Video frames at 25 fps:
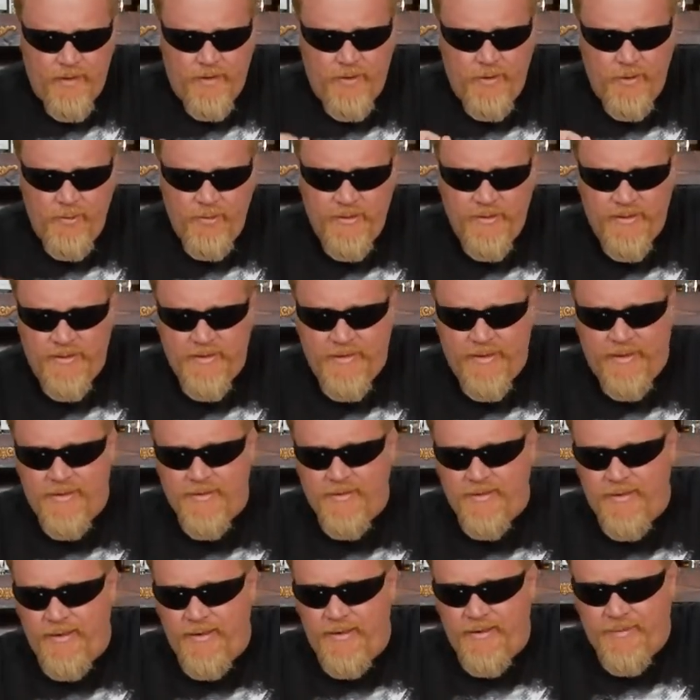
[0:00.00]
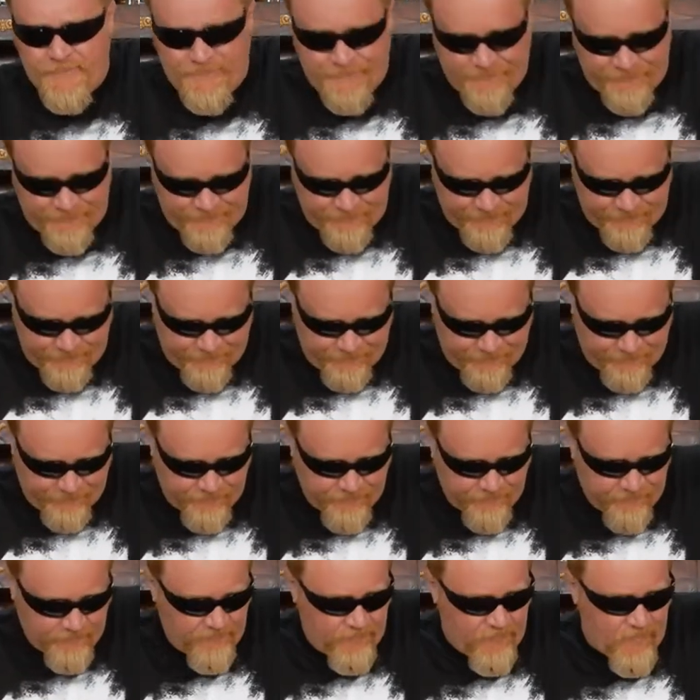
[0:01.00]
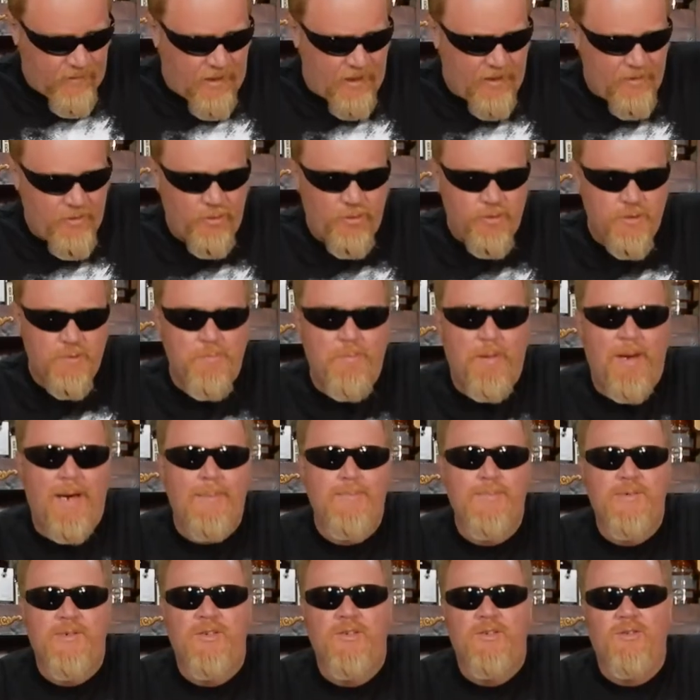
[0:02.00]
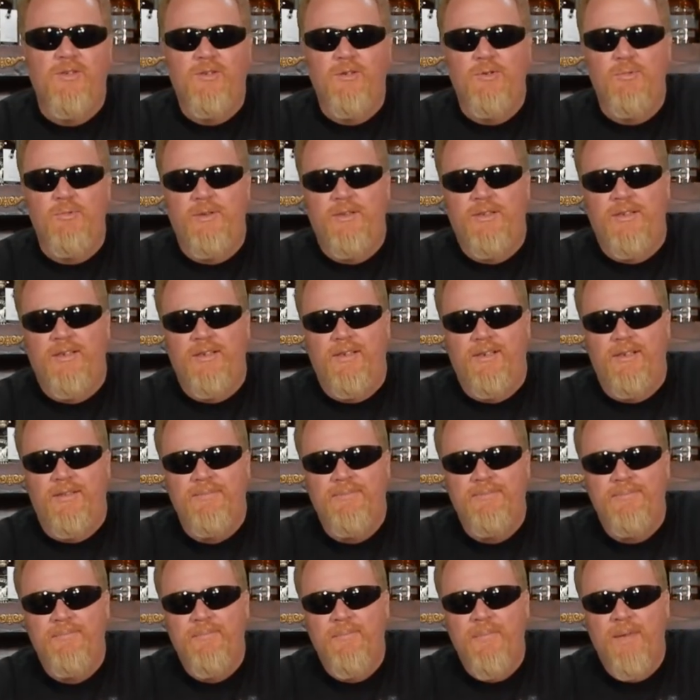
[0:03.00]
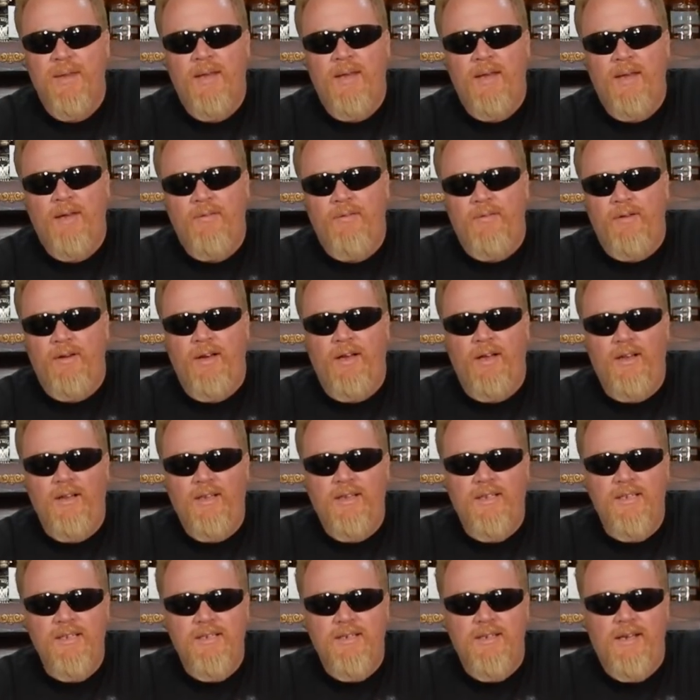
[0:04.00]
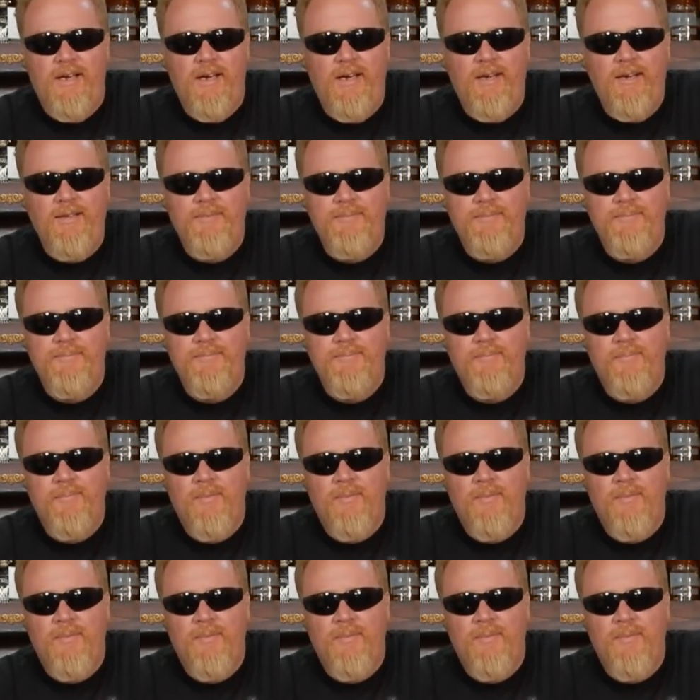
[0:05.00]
You know what that tastes like? Those popsicles with the vanilla inside?